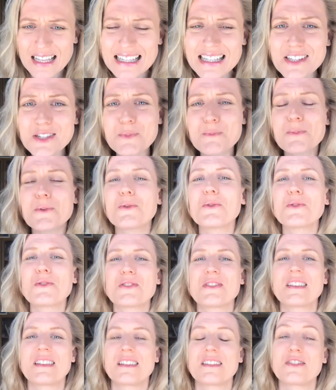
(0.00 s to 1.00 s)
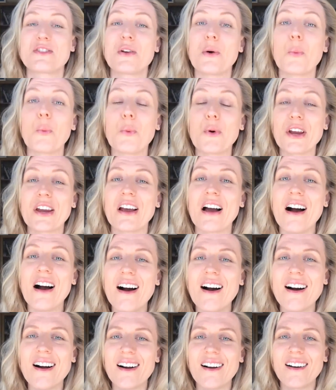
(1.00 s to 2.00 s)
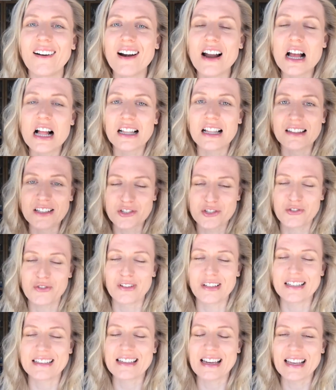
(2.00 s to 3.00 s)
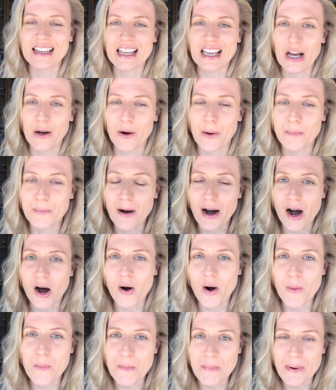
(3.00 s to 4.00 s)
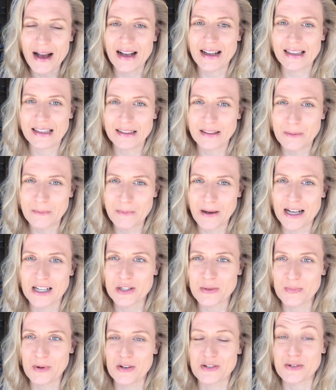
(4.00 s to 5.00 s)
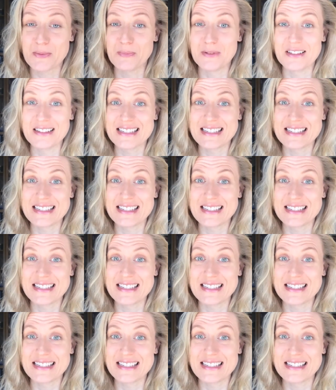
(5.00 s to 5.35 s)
is boosted. So we are literally taking our power back in the best possible